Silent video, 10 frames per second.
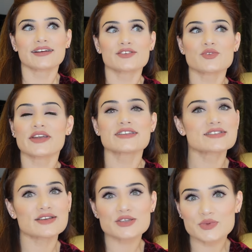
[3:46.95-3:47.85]
So I
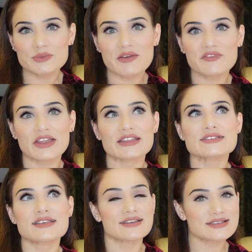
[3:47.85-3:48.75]
discussed with my
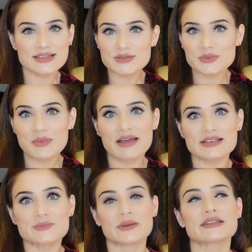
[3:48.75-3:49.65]
friends, I discussed with my
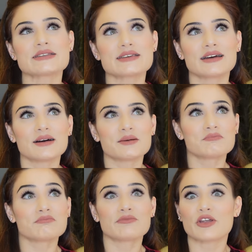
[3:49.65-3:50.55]
husband.
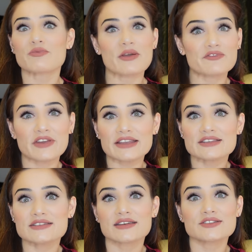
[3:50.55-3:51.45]
One of my
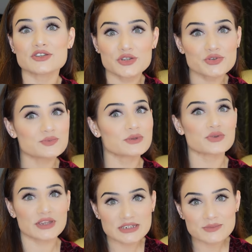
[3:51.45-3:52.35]
friends introduced me
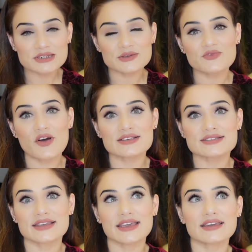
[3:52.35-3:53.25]
to intermittent
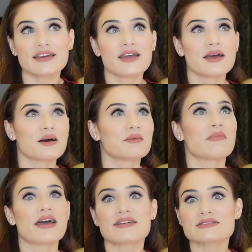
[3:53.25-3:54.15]
fasting.
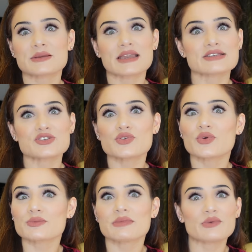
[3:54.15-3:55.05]
My husband has
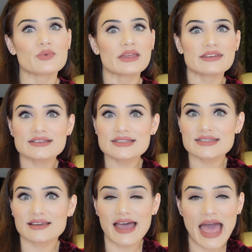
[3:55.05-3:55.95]
showed me
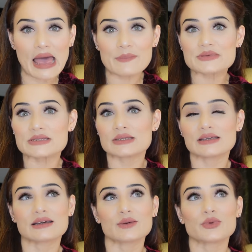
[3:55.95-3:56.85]
various apps
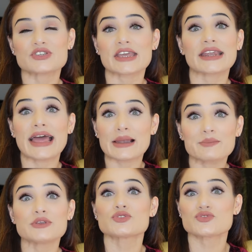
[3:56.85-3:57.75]
which can
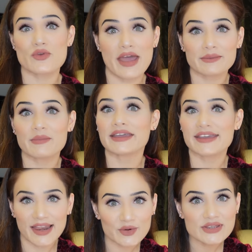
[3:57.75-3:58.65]
help me to track my
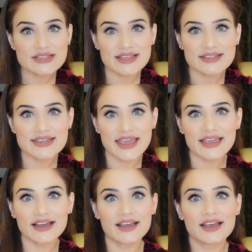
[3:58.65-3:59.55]
calories intake.